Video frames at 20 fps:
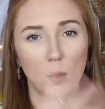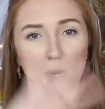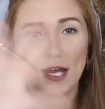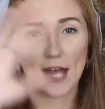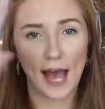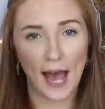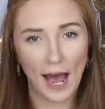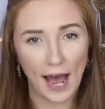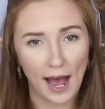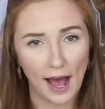we
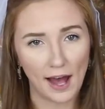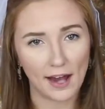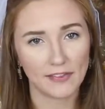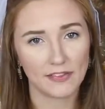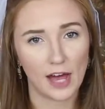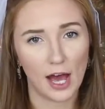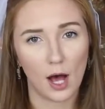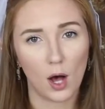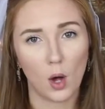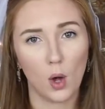
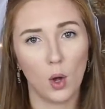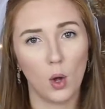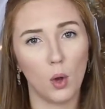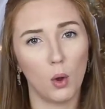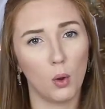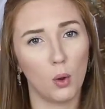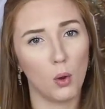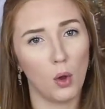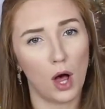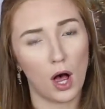had that
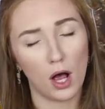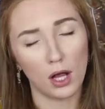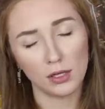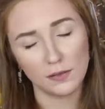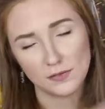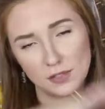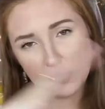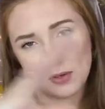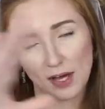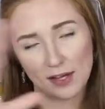whole,
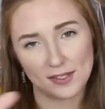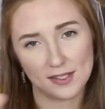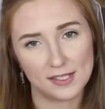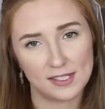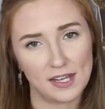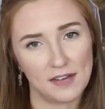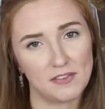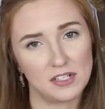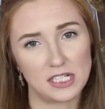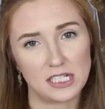all of
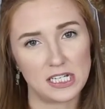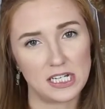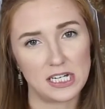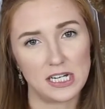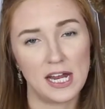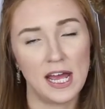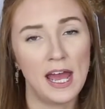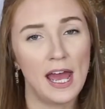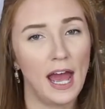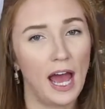
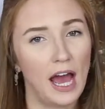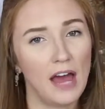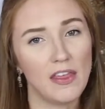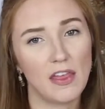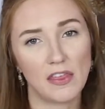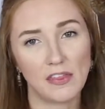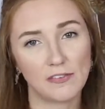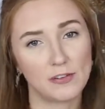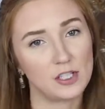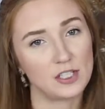2017 and
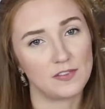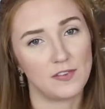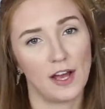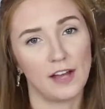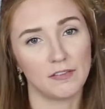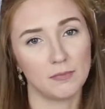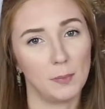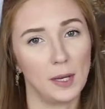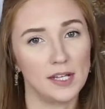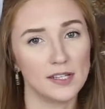then the first
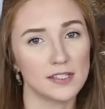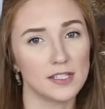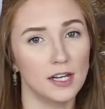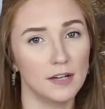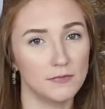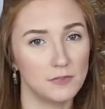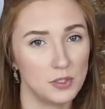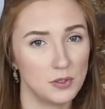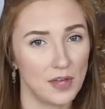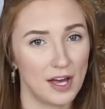five months
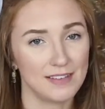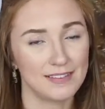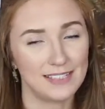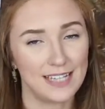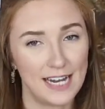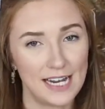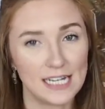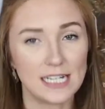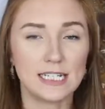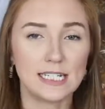of
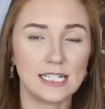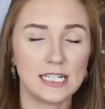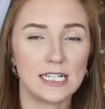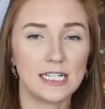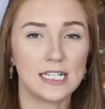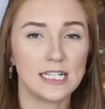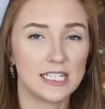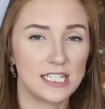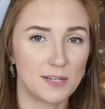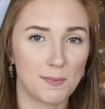
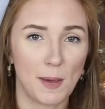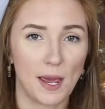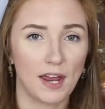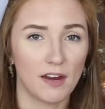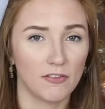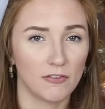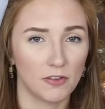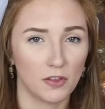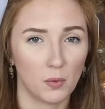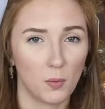2018 to
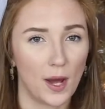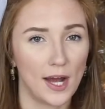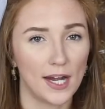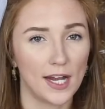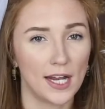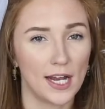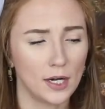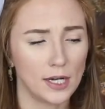pay for the wedding.